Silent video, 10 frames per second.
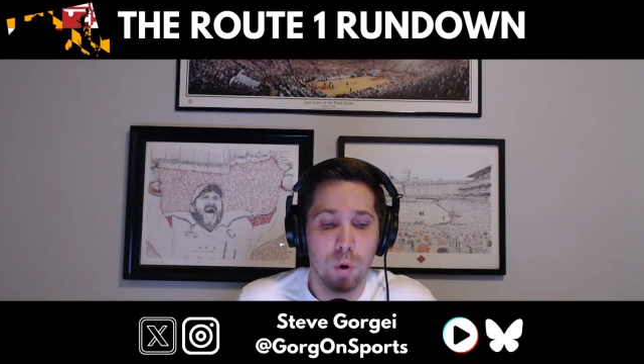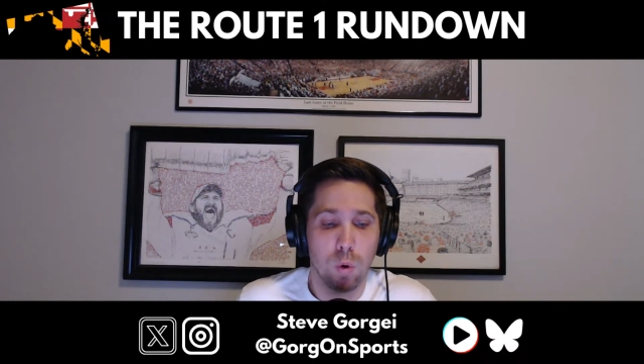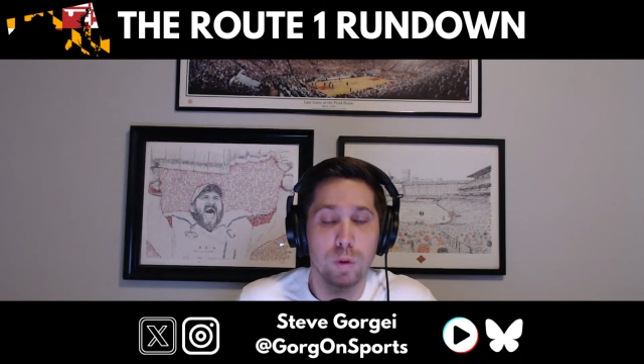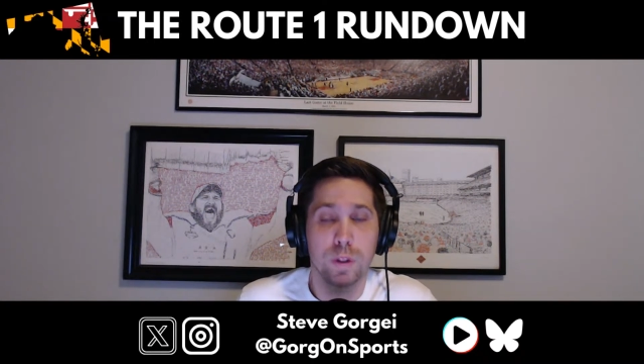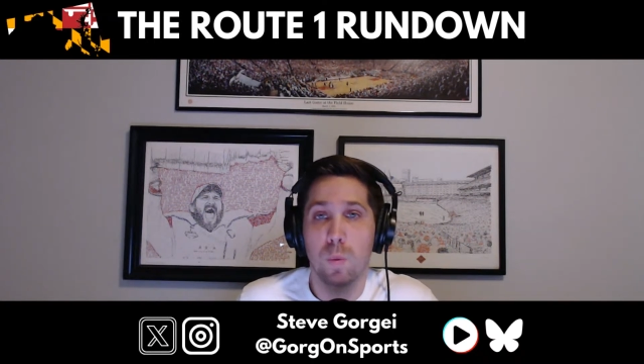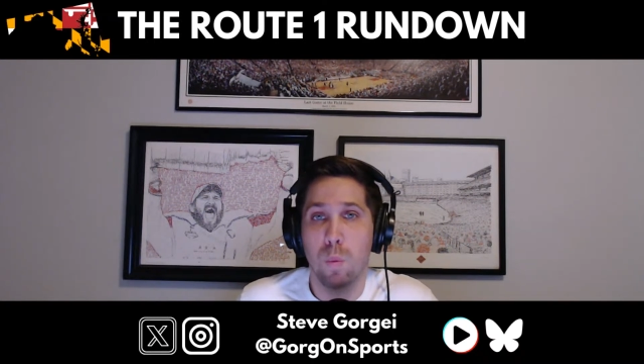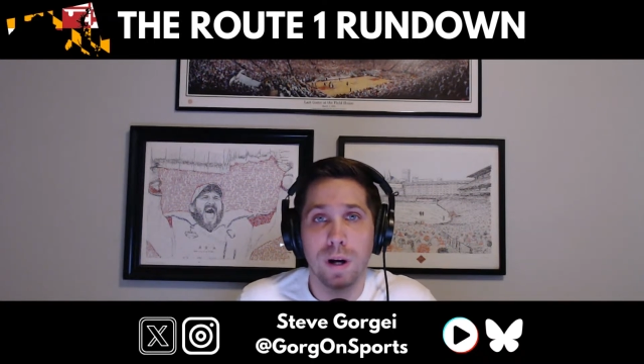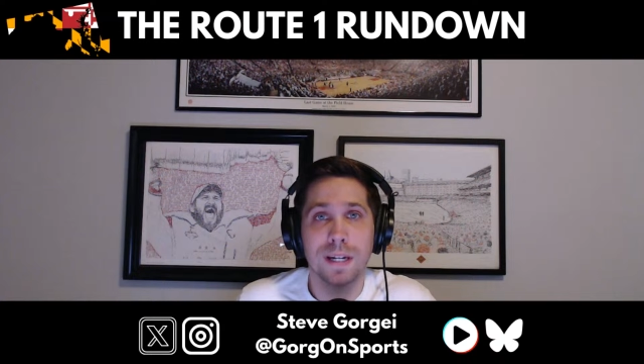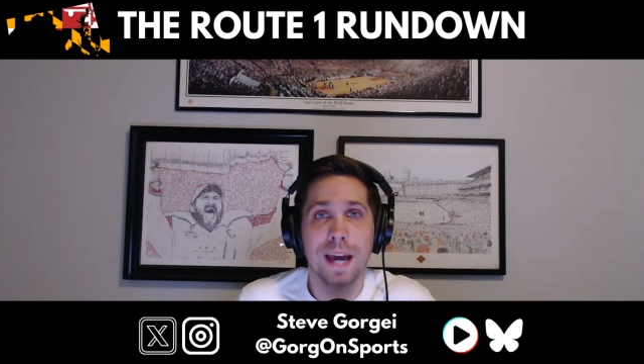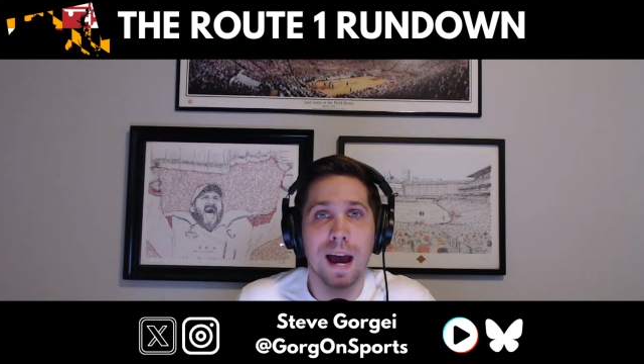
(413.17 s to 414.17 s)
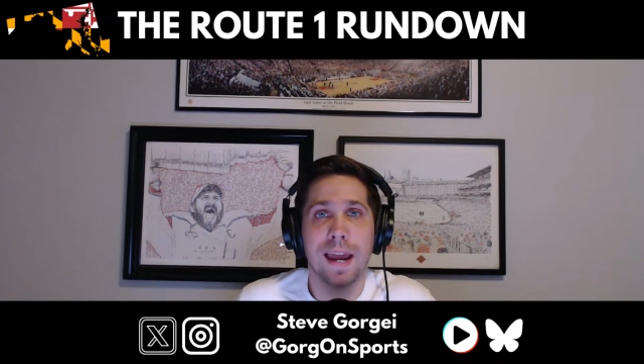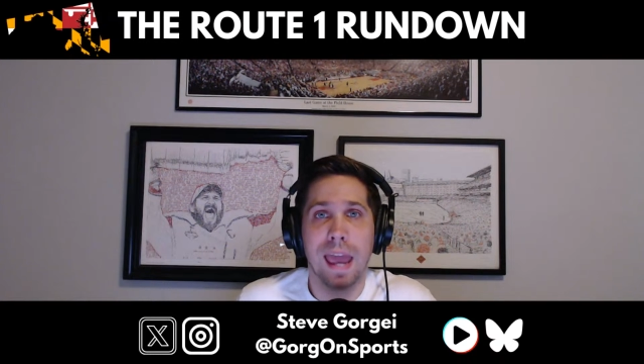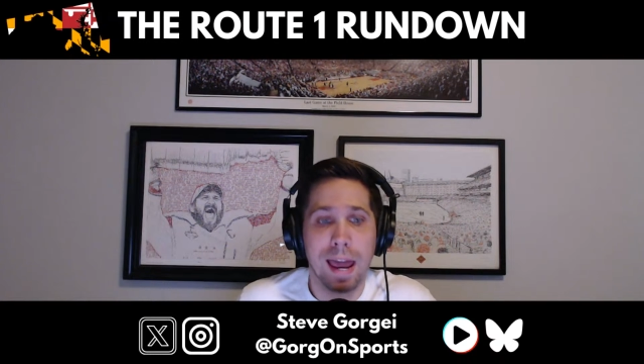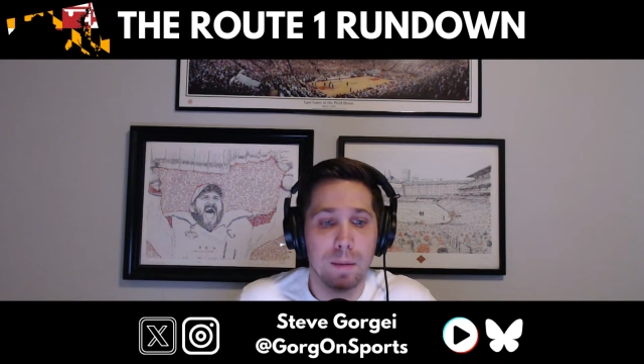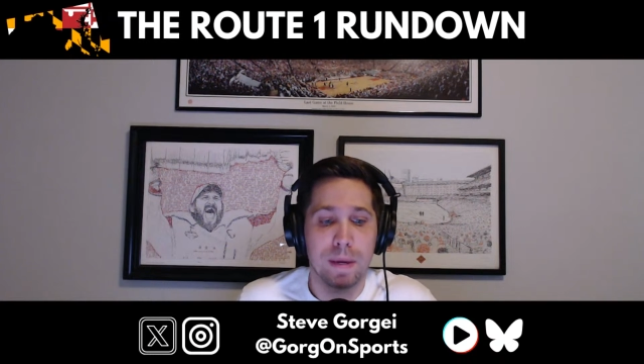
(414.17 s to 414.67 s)
only one guy
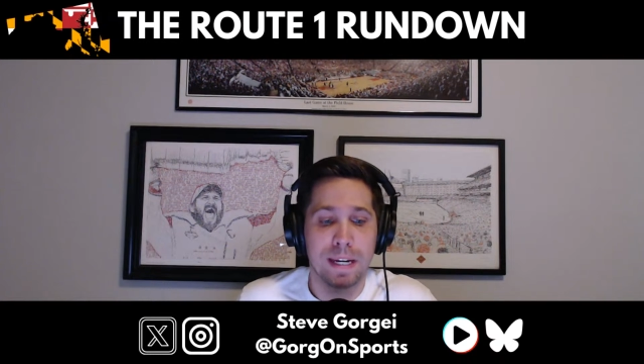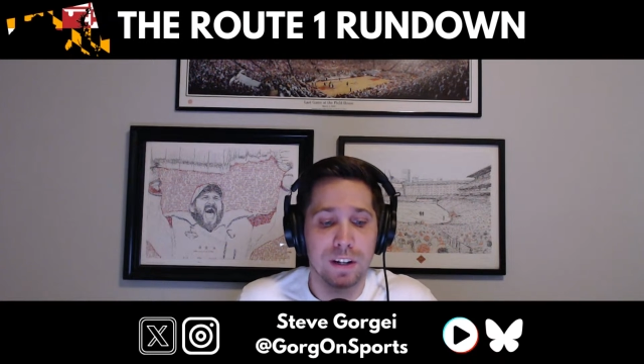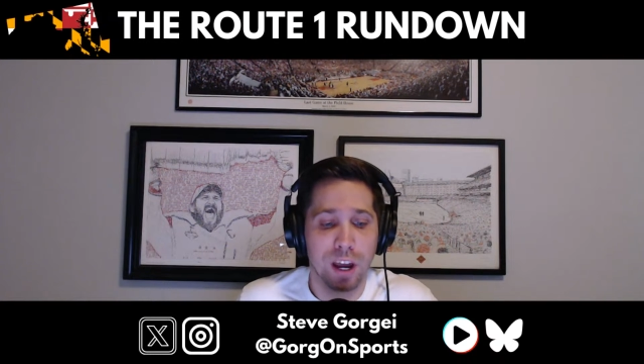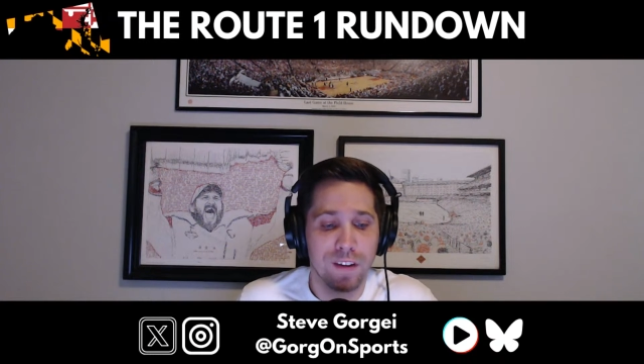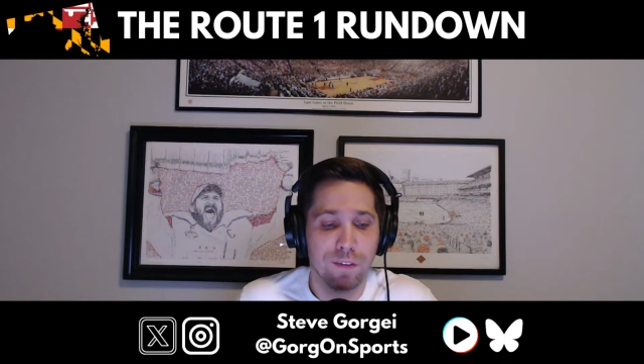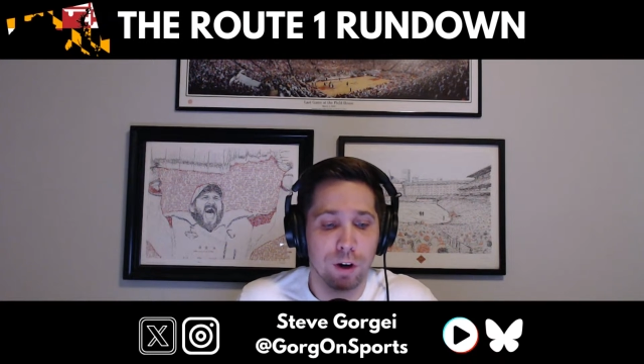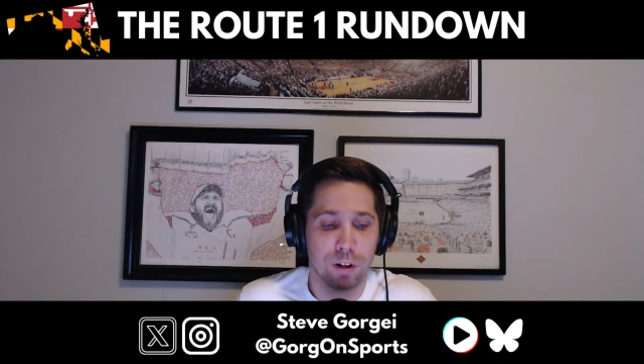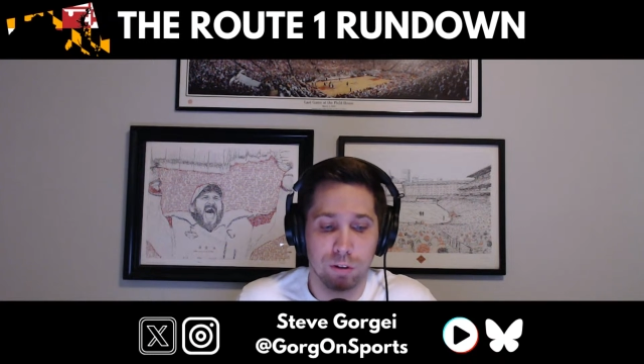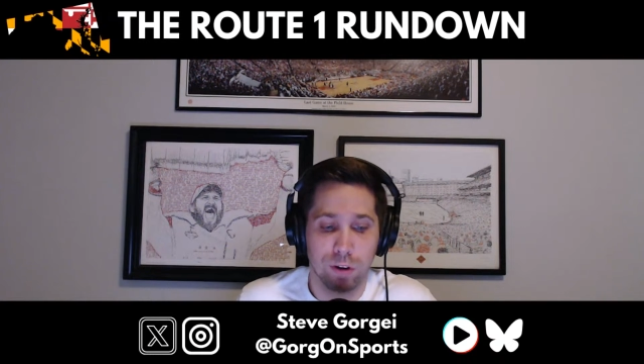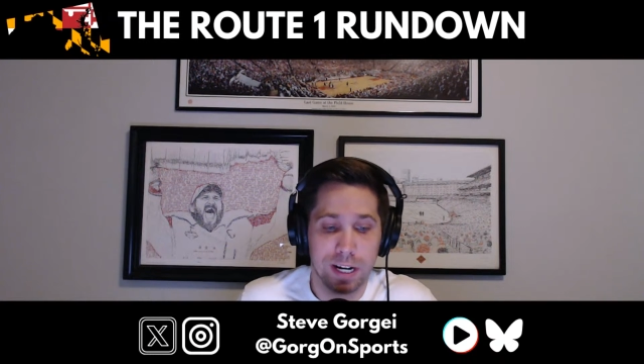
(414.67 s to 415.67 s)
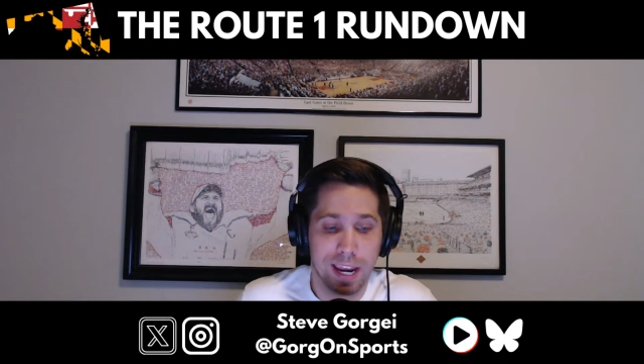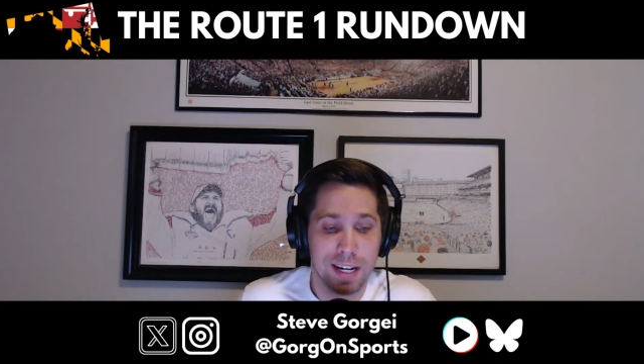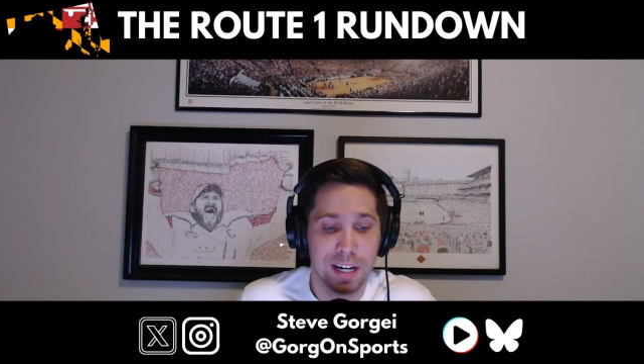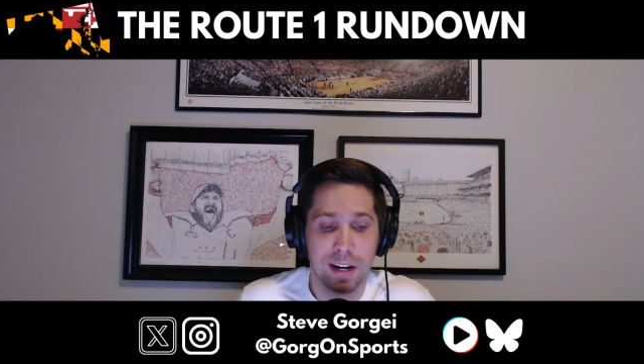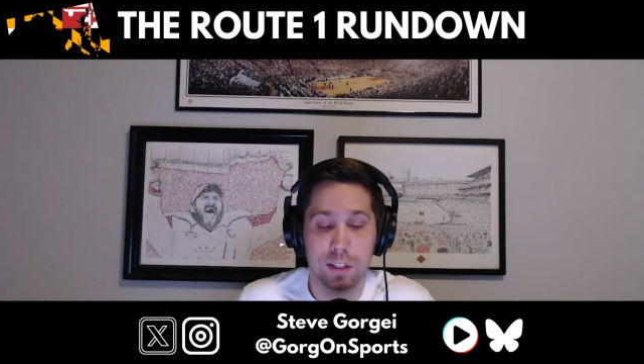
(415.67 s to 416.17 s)
had a big night for Grand Canyon,